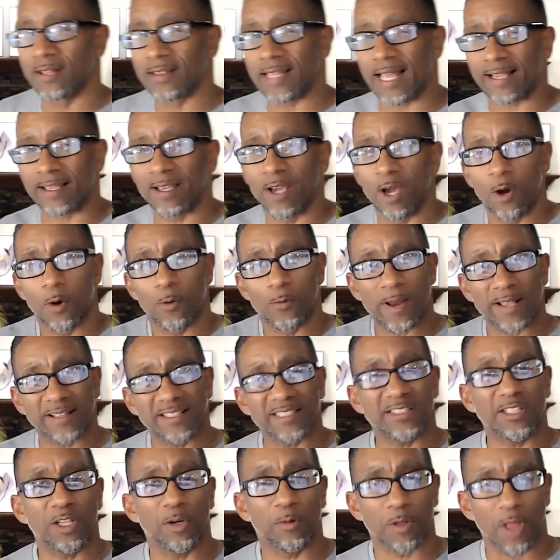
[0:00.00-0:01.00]
Like, we had
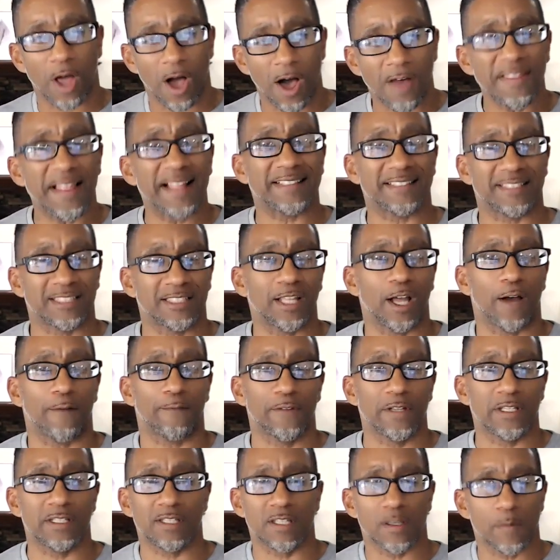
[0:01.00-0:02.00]
to deal with all that stuff.
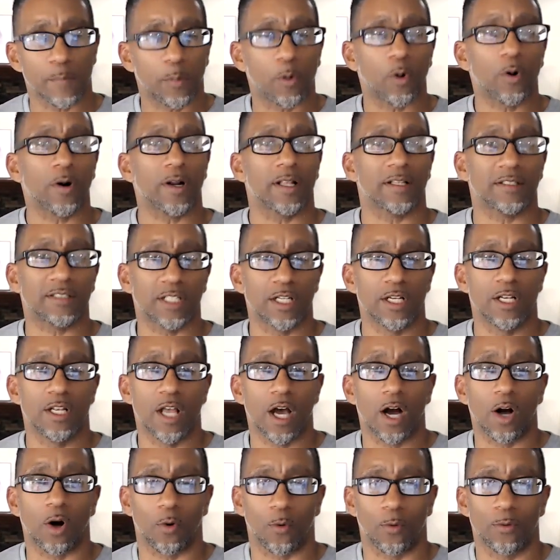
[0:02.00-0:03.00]
This is important to
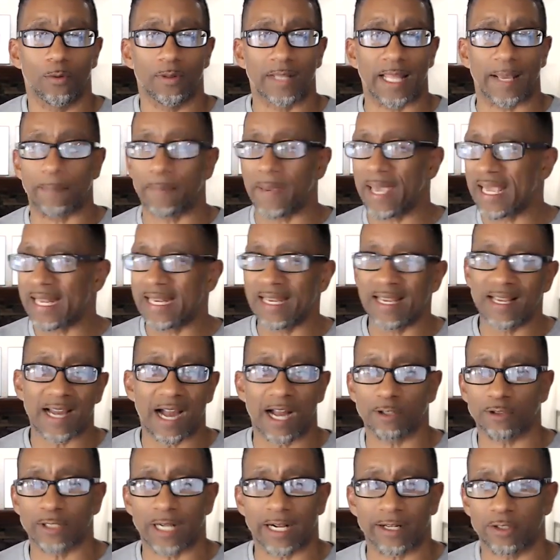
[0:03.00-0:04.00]
know. Like painting,
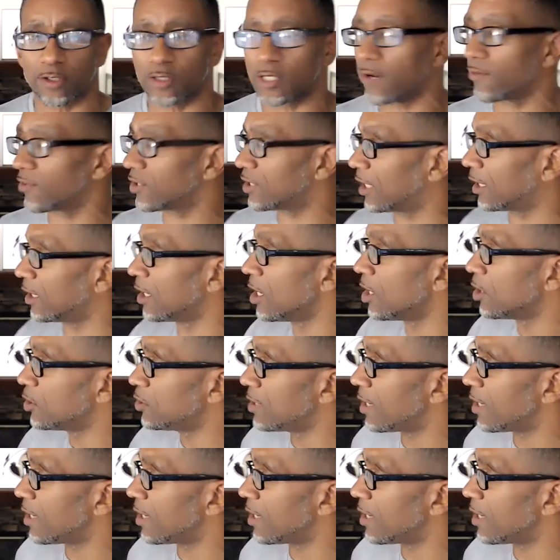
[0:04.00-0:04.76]
contractors, everything.